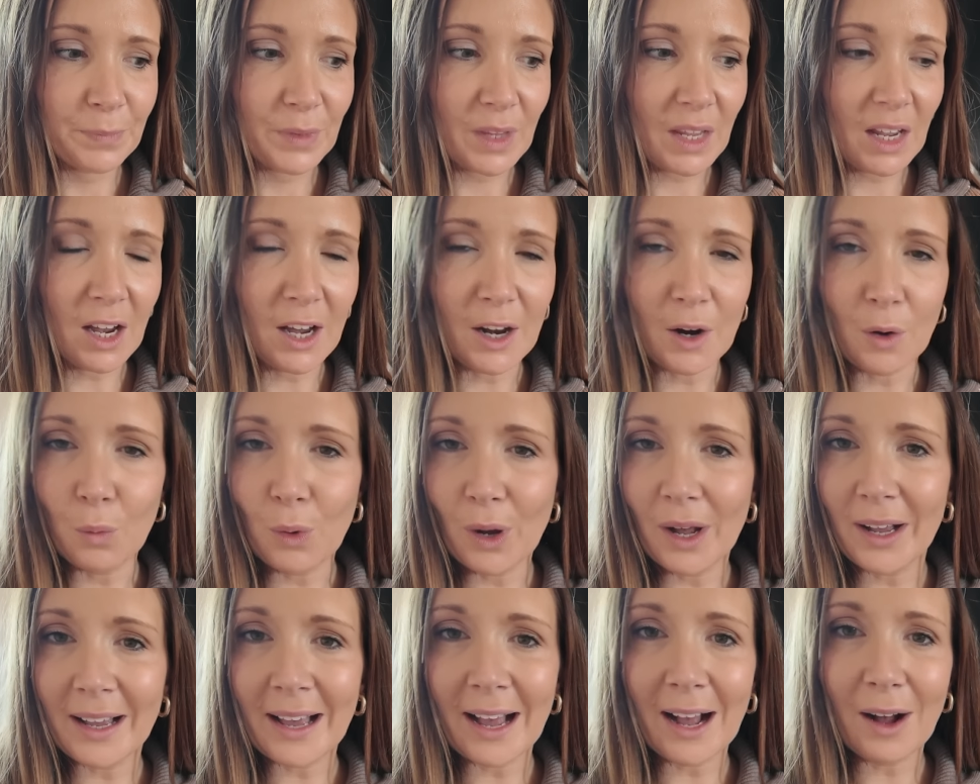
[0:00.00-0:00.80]
kind of
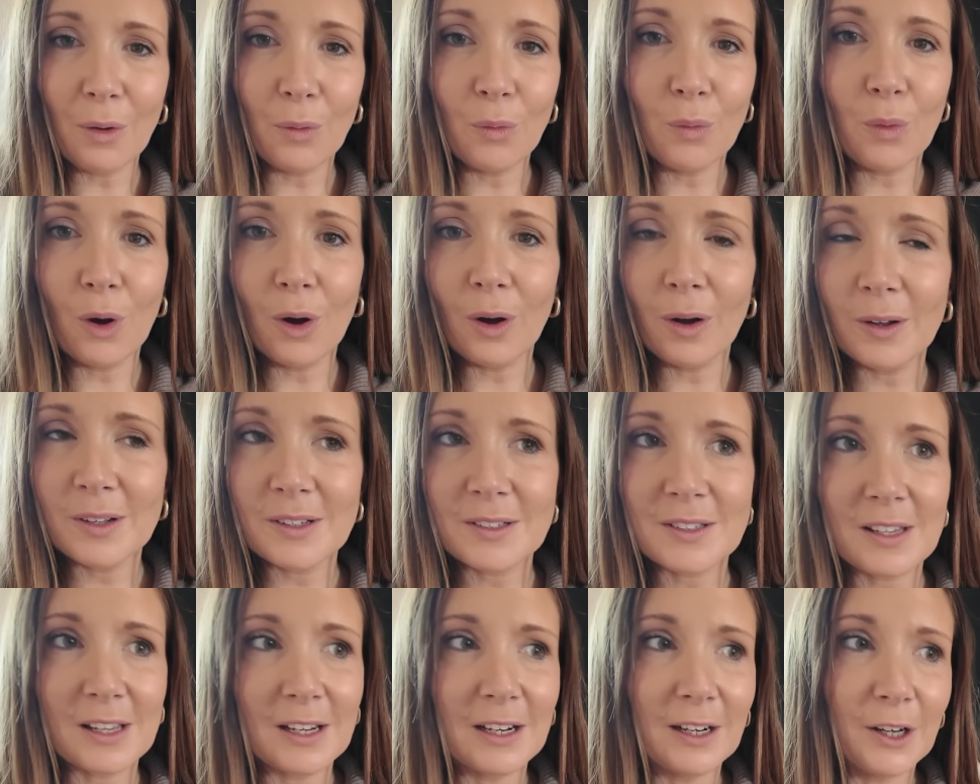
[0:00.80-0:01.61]
work out
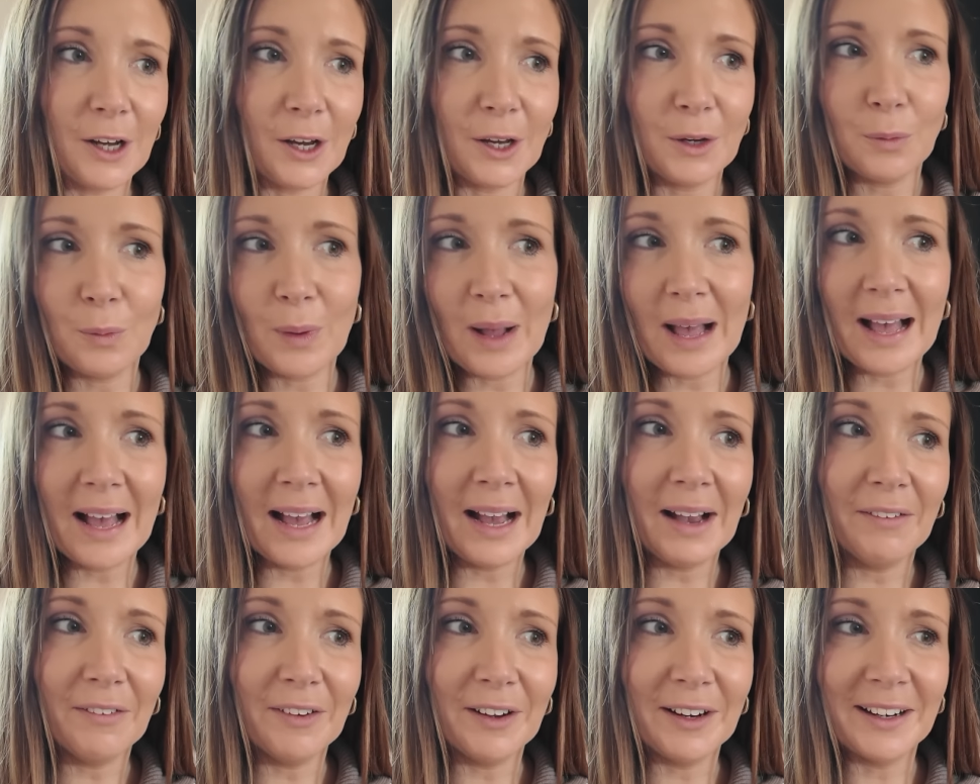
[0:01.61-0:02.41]
what's going to go
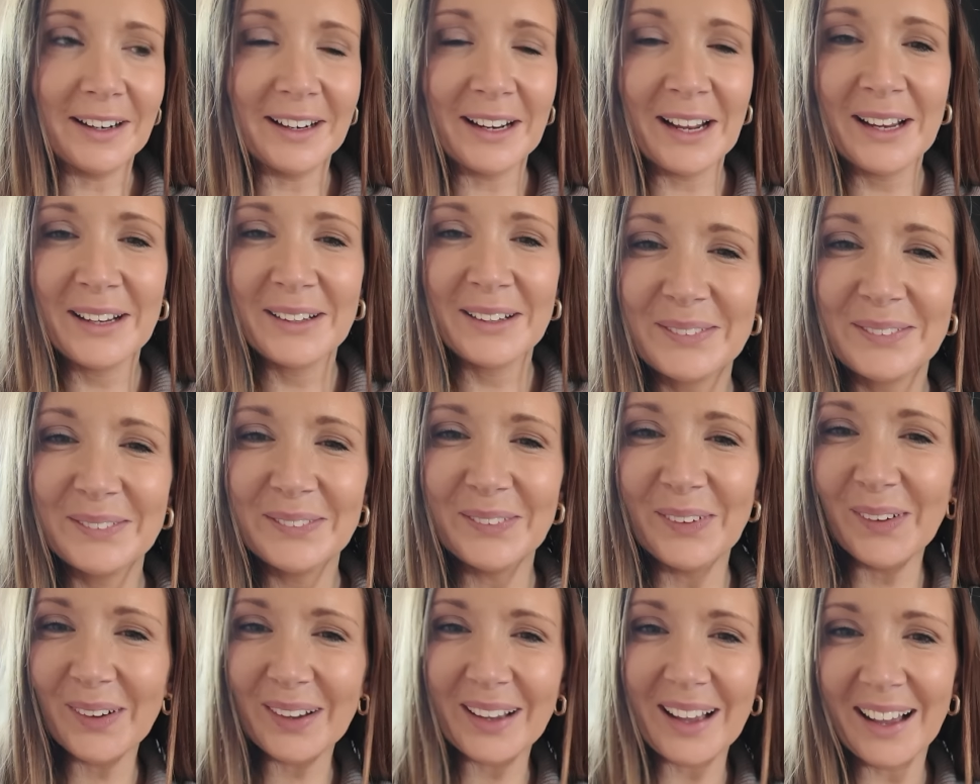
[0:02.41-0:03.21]
where and
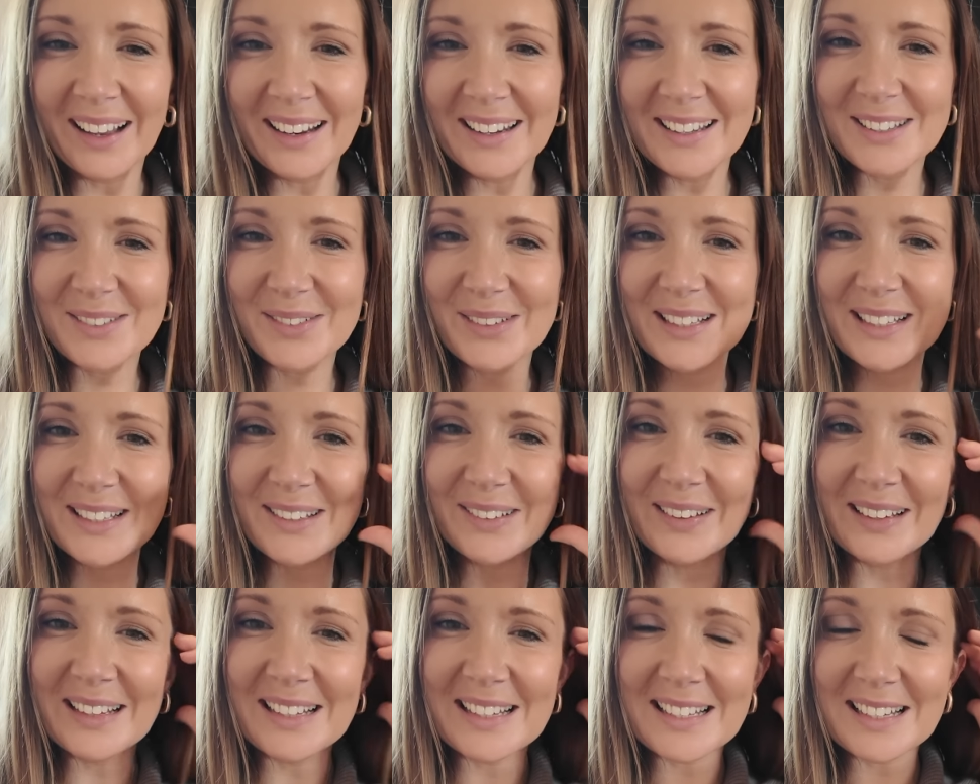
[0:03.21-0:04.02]
what colours we're
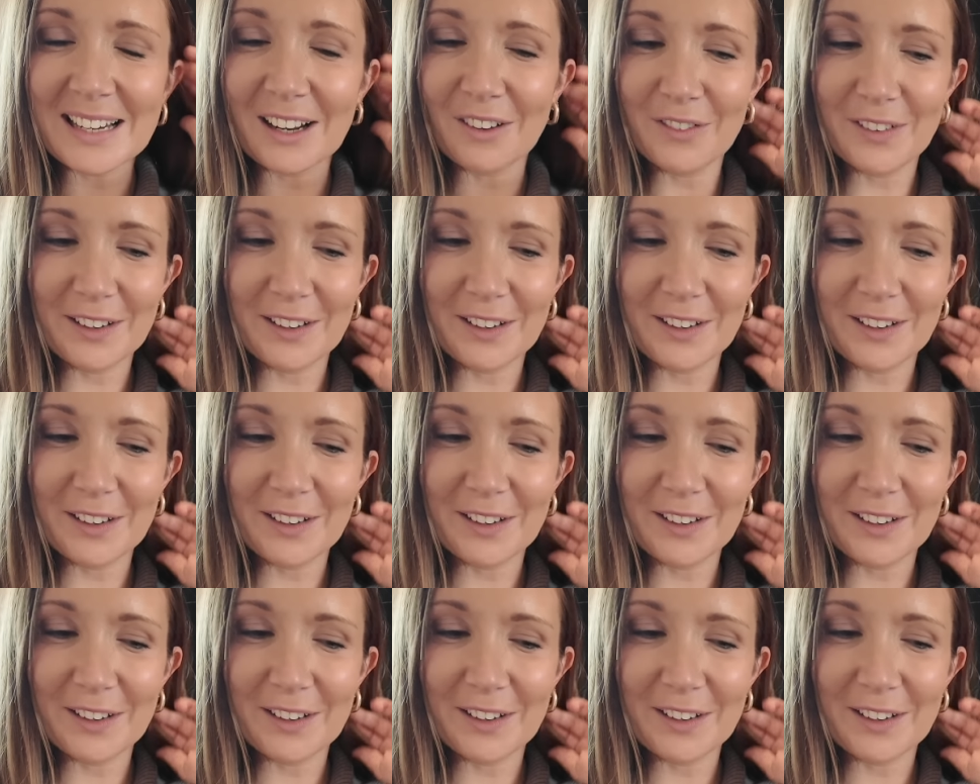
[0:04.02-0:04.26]
doing and stuff.